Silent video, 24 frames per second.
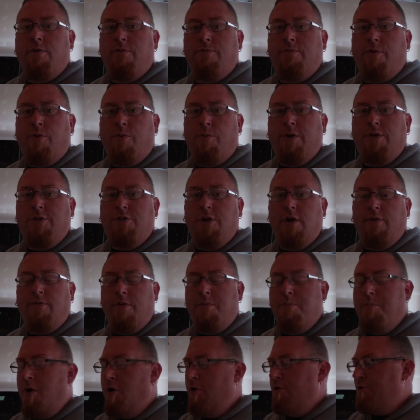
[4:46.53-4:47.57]
for whichever
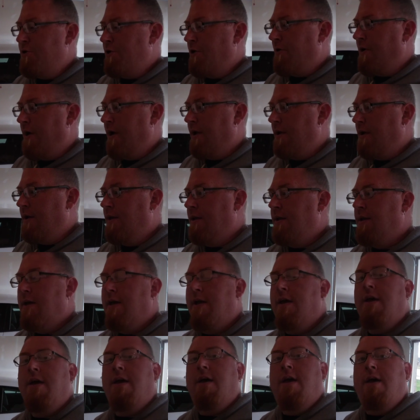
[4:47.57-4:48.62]
mode you're in.
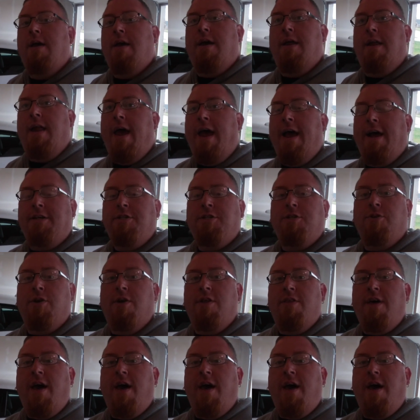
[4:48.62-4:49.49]
And actually